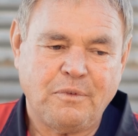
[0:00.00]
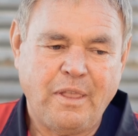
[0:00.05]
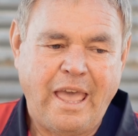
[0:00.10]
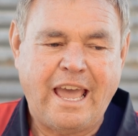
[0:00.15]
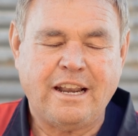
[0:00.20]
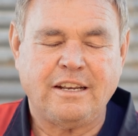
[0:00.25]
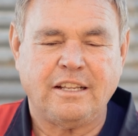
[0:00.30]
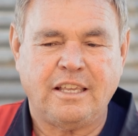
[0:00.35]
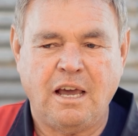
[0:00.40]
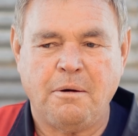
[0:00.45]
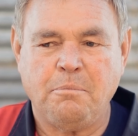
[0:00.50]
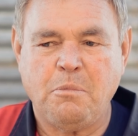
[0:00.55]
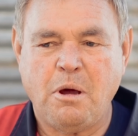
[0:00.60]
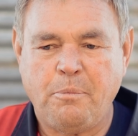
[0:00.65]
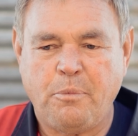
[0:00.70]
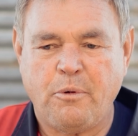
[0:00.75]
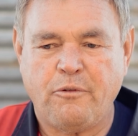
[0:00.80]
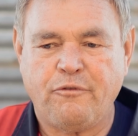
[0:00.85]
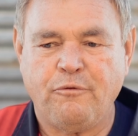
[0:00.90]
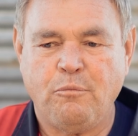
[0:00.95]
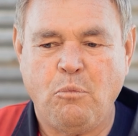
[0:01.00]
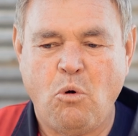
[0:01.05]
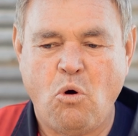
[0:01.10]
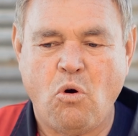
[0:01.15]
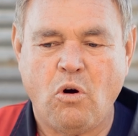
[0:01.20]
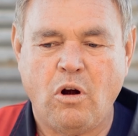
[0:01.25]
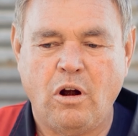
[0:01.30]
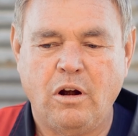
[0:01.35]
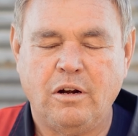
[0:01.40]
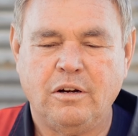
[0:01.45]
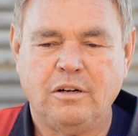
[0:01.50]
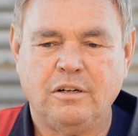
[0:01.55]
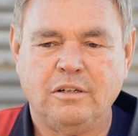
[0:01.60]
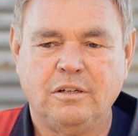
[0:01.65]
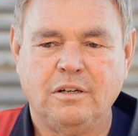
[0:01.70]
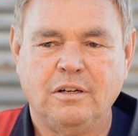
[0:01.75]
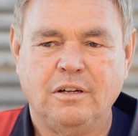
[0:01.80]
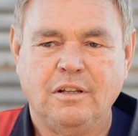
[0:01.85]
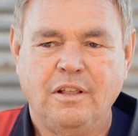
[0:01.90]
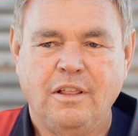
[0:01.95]
had to come up with more
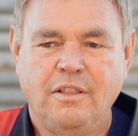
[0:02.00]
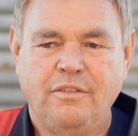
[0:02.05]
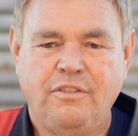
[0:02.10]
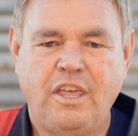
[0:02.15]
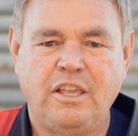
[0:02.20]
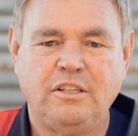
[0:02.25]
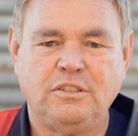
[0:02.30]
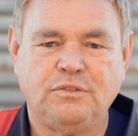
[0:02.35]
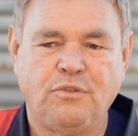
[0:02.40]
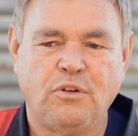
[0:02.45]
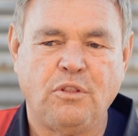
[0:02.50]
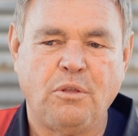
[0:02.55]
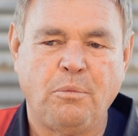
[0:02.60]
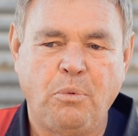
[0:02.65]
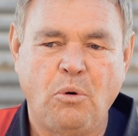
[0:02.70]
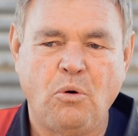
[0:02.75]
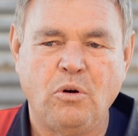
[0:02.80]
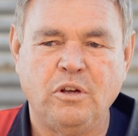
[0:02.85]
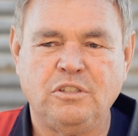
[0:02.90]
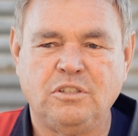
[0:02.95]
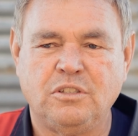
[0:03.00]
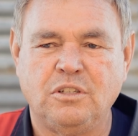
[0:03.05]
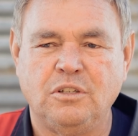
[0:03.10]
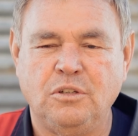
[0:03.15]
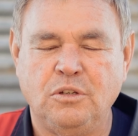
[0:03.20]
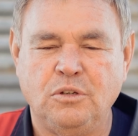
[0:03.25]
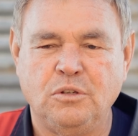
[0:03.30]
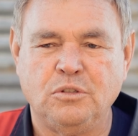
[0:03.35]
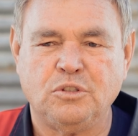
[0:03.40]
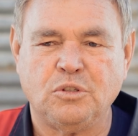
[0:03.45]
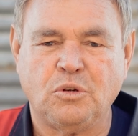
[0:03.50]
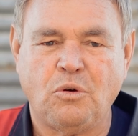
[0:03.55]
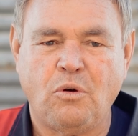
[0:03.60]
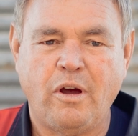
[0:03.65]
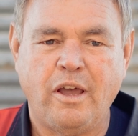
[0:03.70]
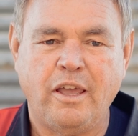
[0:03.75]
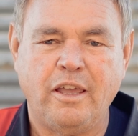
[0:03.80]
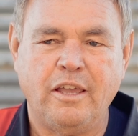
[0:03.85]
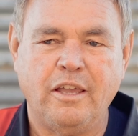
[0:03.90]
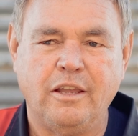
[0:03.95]
things for the boys to do, so
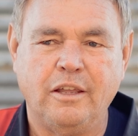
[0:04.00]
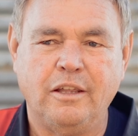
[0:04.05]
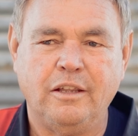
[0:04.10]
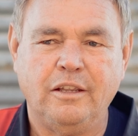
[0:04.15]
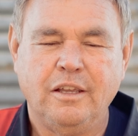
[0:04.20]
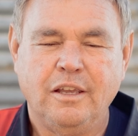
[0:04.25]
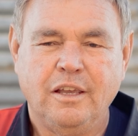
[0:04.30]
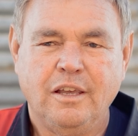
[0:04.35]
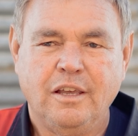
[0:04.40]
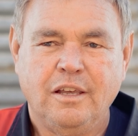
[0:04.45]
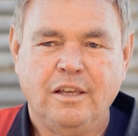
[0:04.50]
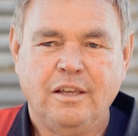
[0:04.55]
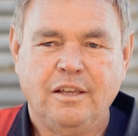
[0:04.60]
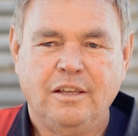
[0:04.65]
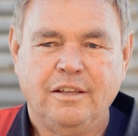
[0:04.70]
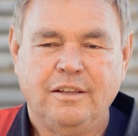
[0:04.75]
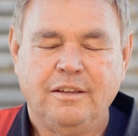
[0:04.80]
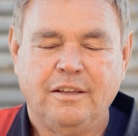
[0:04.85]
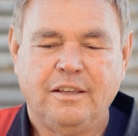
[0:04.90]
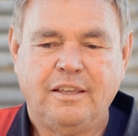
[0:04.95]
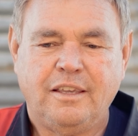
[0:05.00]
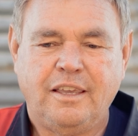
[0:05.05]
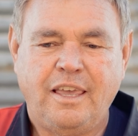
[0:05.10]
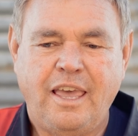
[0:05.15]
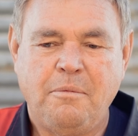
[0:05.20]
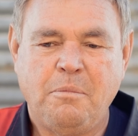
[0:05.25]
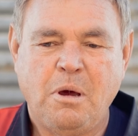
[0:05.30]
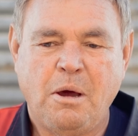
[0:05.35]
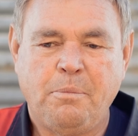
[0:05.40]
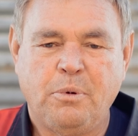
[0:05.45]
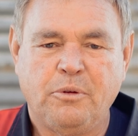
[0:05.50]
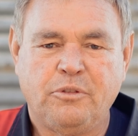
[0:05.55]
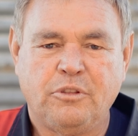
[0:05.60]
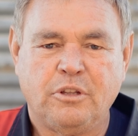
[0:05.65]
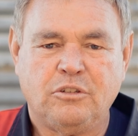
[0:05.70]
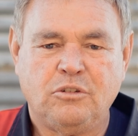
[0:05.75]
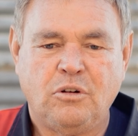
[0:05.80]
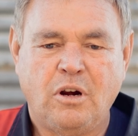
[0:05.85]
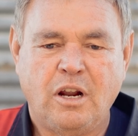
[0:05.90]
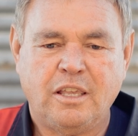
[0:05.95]
I came up with
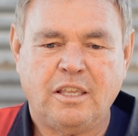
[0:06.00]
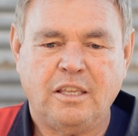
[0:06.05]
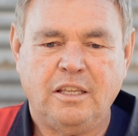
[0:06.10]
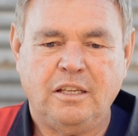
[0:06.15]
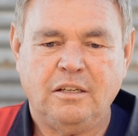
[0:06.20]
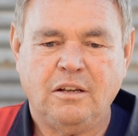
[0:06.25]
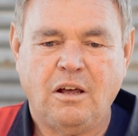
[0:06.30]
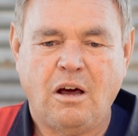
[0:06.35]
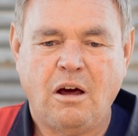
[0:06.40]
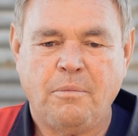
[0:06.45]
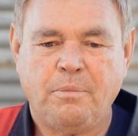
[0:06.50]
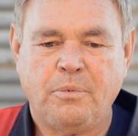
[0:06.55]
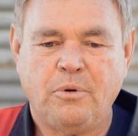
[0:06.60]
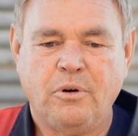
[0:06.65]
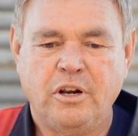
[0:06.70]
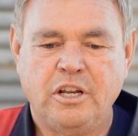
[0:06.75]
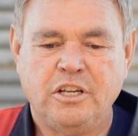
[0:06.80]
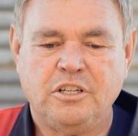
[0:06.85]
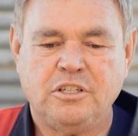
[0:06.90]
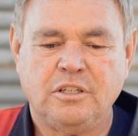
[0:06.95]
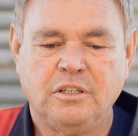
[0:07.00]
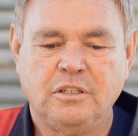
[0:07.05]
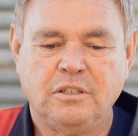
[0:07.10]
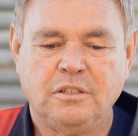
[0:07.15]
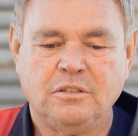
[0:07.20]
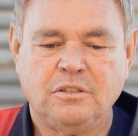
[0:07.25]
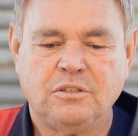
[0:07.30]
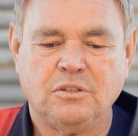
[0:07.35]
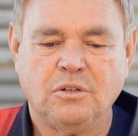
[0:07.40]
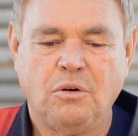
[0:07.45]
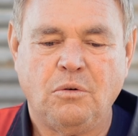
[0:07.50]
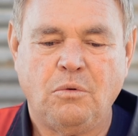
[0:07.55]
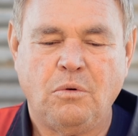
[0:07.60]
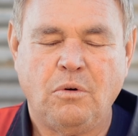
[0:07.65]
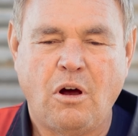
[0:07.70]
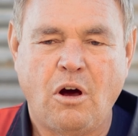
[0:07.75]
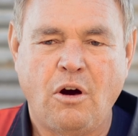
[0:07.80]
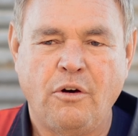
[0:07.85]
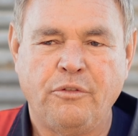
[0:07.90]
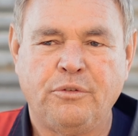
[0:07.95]
the trucking operation.
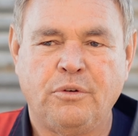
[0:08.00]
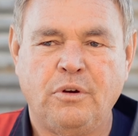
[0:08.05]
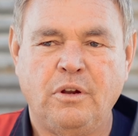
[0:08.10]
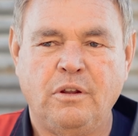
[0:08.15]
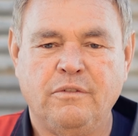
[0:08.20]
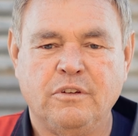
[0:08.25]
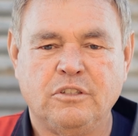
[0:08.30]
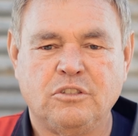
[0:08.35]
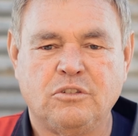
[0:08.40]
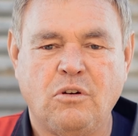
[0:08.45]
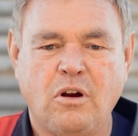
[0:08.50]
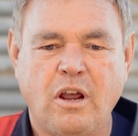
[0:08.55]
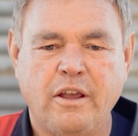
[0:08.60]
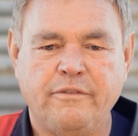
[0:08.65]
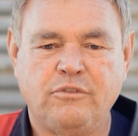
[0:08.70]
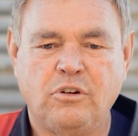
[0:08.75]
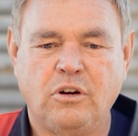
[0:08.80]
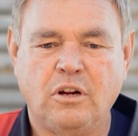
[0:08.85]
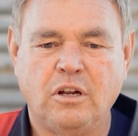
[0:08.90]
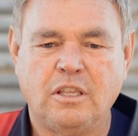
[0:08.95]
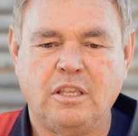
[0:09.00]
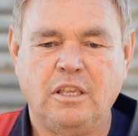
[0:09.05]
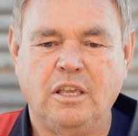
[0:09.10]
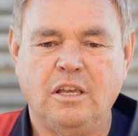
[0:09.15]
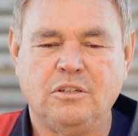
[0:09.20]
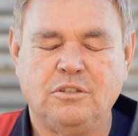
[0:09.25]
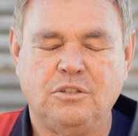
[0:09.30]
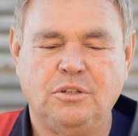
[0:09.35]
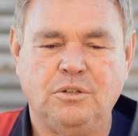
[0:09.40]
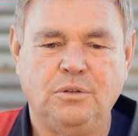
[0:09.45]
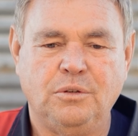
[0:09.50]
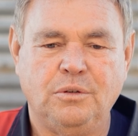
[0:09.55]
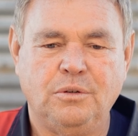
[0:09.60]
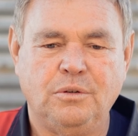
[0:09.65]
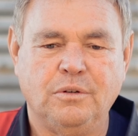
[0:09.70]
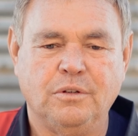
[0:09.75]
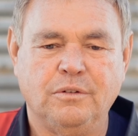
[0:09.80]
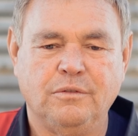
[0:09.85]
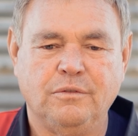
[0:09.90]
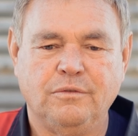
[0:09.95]
So all three of us drive truck yet
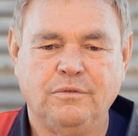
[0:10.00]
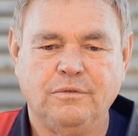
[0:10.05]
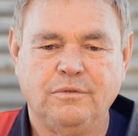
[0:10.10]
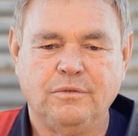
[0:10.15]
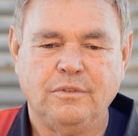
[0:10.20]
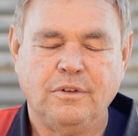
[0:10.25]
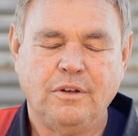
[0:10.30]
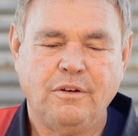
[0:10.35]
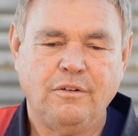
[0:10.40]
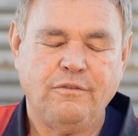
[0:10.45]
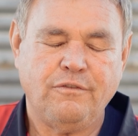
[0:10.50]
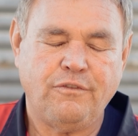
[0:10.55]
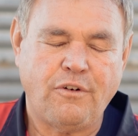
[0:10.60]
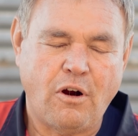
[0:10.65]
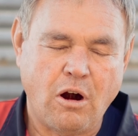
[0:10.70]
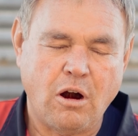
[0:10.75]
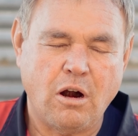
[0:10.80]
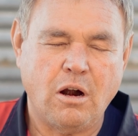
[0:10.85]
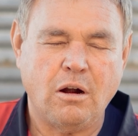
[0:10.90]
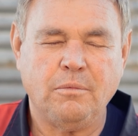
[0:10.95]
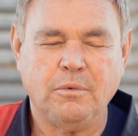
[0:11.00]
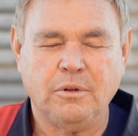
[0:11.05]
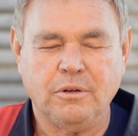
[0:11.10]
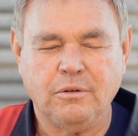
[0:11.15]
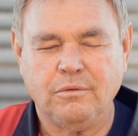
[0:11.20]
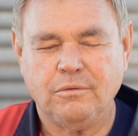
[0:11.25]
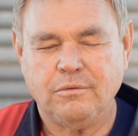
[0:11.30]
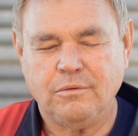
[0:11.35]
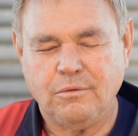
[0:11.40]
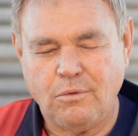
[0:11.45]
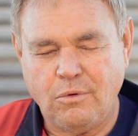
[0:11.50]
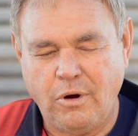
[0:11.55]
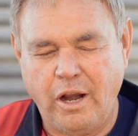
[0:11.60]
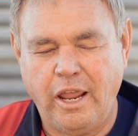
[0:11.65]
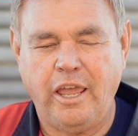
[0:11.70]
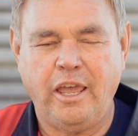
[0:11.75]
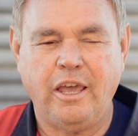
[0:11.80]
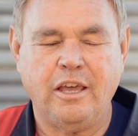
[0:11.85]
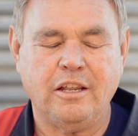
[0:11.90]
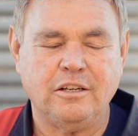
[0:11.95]
too, and farm and
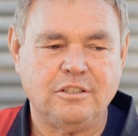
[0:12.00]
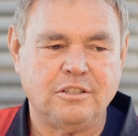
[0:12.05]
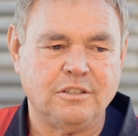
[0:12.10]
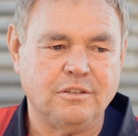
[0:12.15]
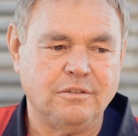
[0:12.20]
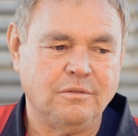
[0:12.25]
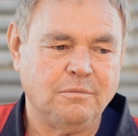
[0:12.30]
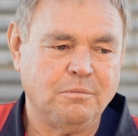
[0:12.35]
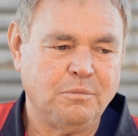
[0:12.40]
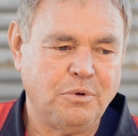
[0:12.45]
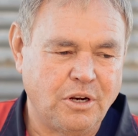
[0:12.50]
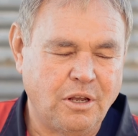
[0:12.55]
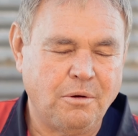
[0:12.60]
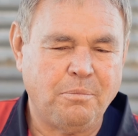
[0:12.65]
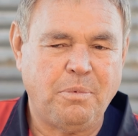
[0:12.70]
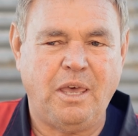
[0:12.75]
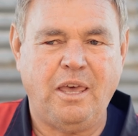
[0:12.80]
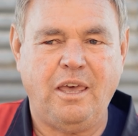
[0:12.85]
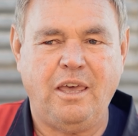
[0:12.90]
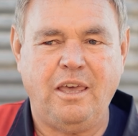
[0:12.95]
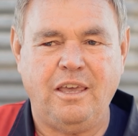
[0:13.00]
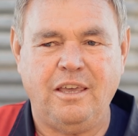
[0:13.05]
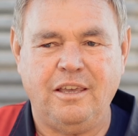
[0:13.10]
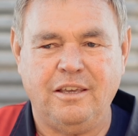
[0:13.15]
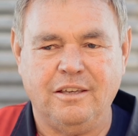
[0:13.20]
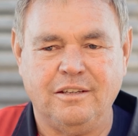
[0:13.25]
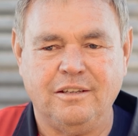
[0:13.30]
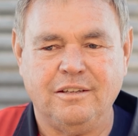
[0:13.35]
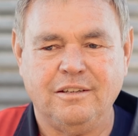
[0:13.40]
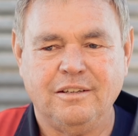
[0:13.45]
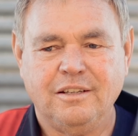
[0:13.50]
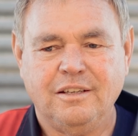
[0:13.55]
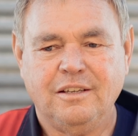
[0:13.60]
ranch and put up hay and